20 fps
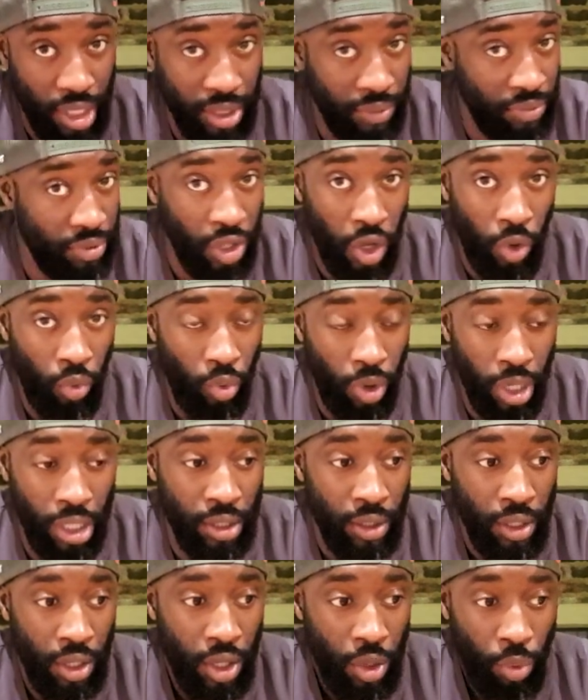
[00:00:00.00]
No
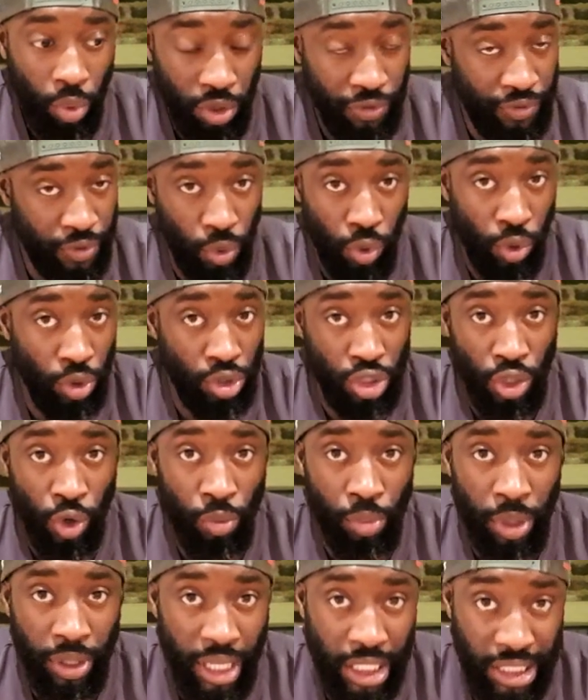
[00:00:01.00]
one would have thought or
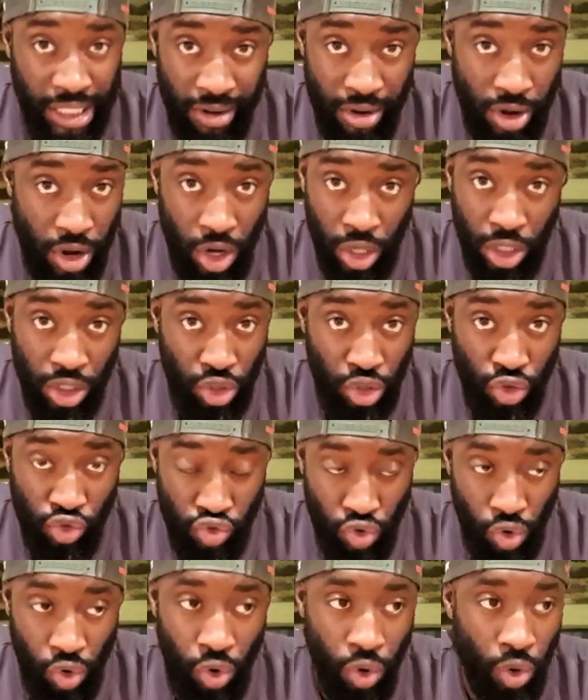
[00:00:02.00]
told me that Jared Hurd is a
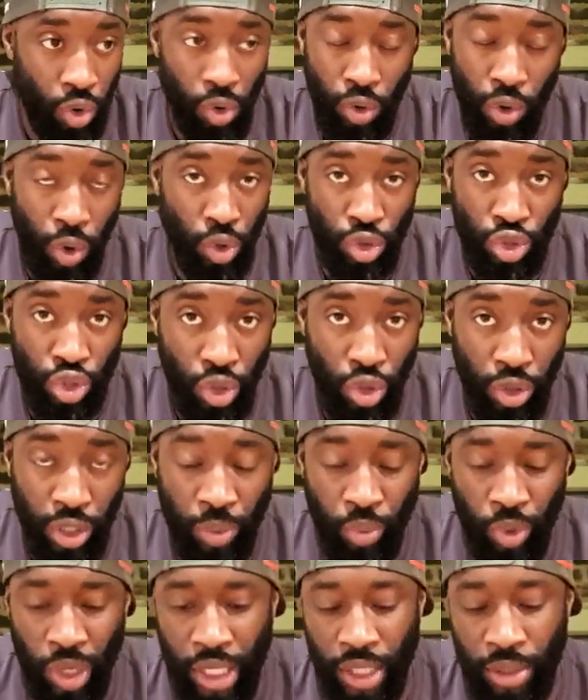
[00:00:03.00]
draw or
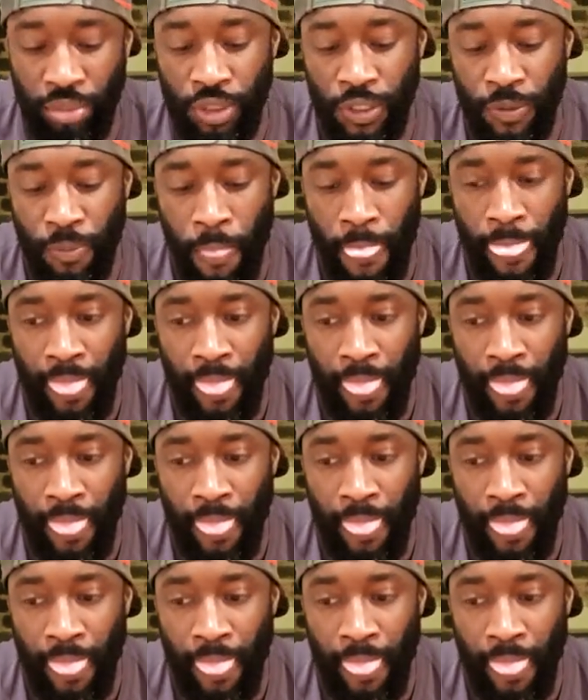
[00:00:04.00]
Julian Williams,